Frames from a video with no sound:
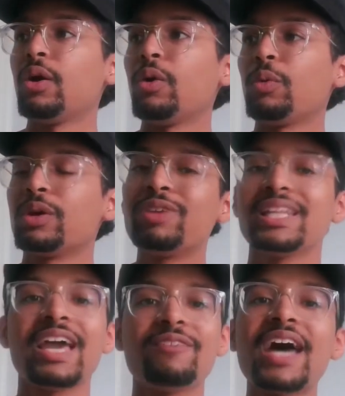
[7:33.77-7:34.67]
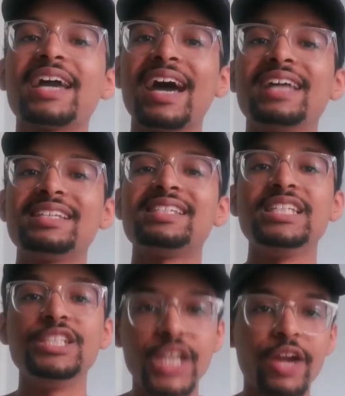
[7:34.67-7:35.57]
We really have not gotten to see
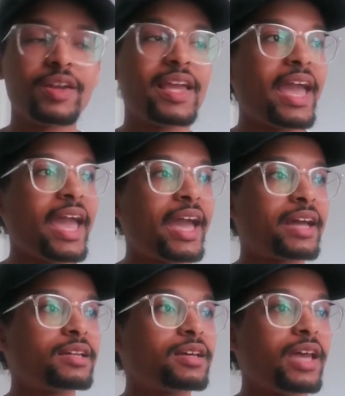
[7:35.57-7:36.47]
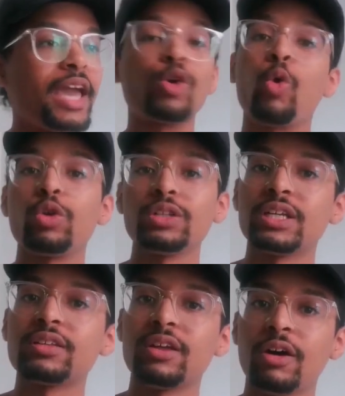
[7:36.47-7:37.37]
Jerry and
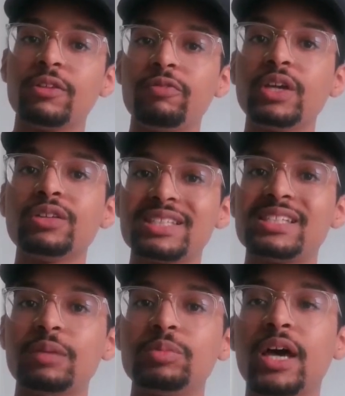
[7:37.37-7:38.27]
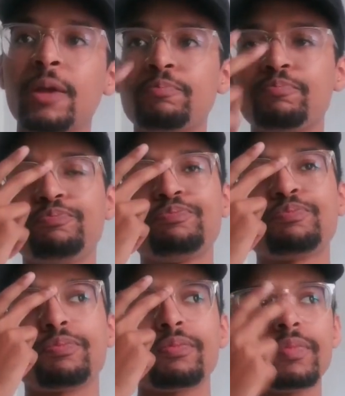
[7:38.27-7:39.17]
Courtland on the field at the same time.
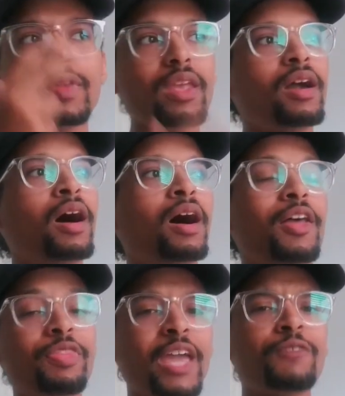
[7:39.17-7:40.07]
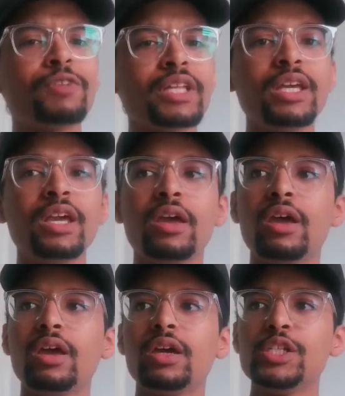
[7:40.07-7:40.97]
Thankfully,
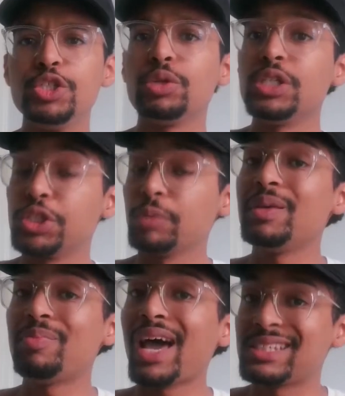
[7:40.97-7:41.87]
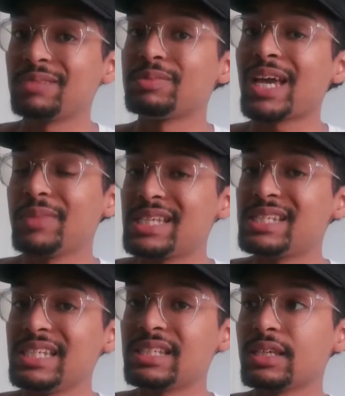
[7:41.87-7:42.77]
Jeudy should be back sometime this
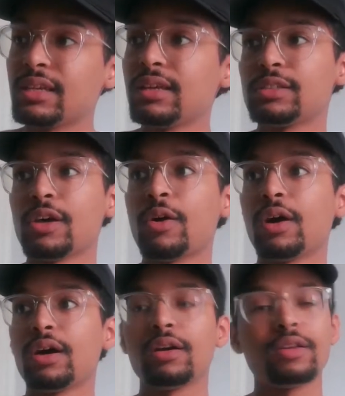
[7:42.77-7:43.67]
season, so